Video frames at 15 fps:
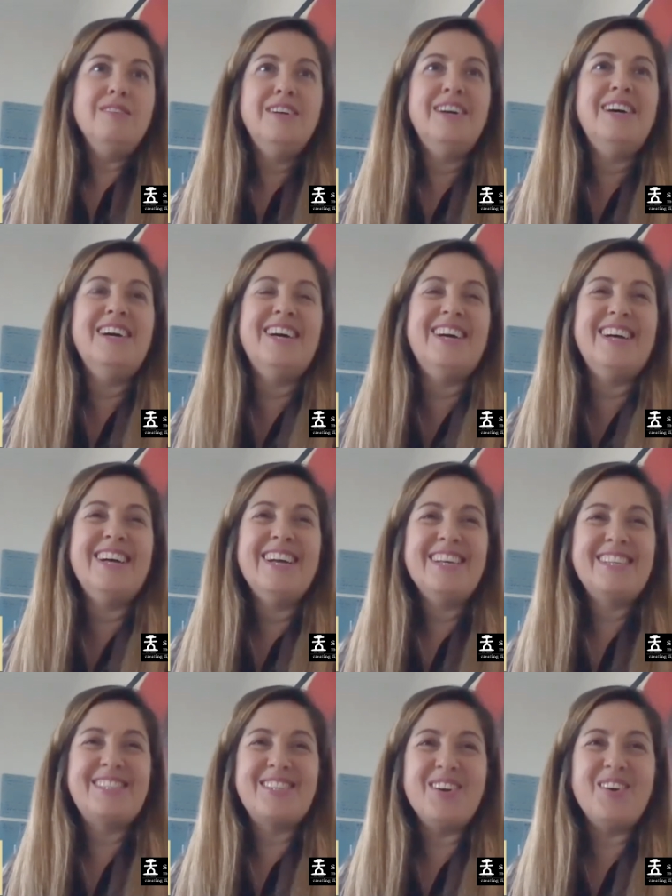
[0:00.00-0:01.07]

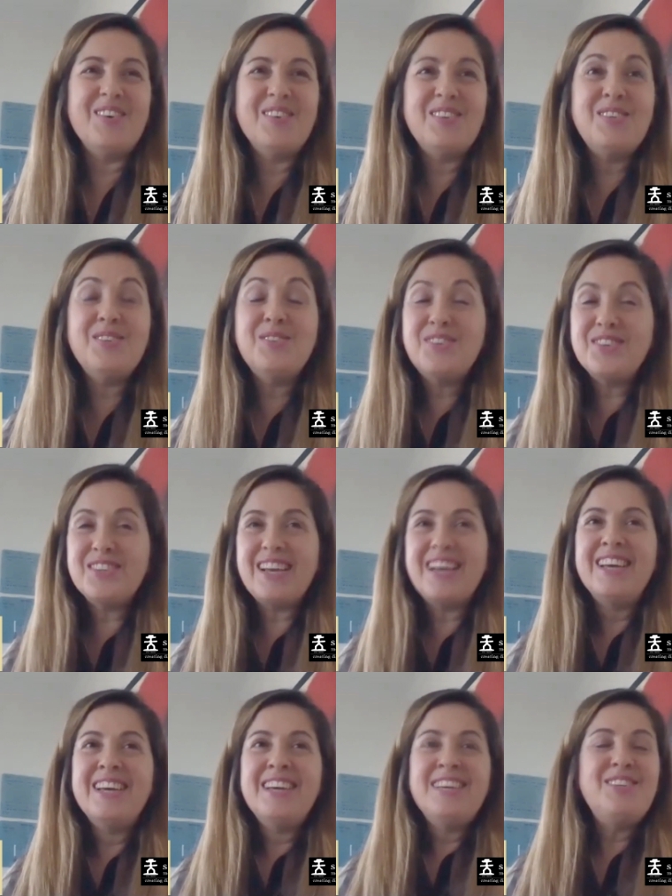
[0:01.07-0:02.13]
so
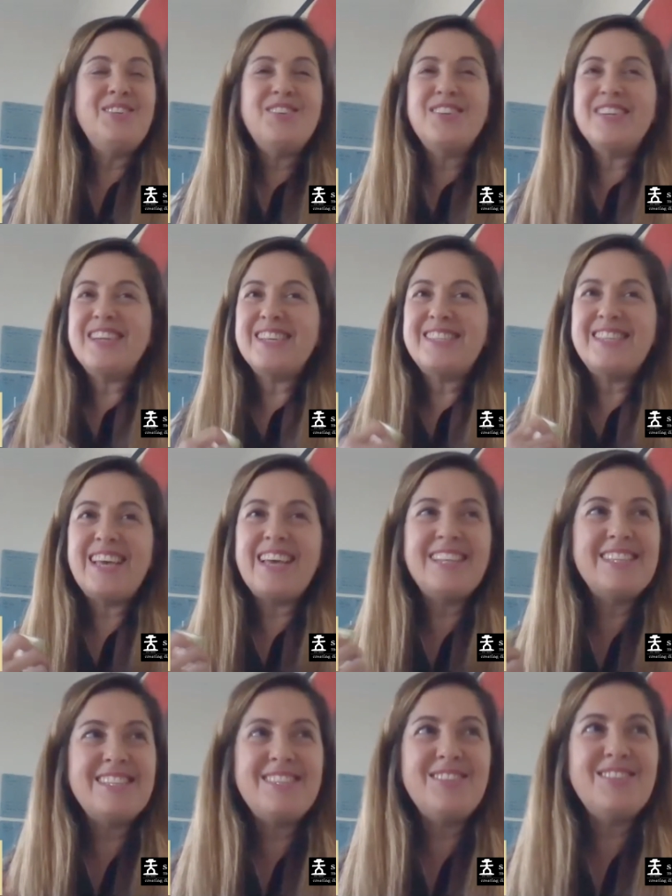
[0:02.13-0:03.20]
you're gonna send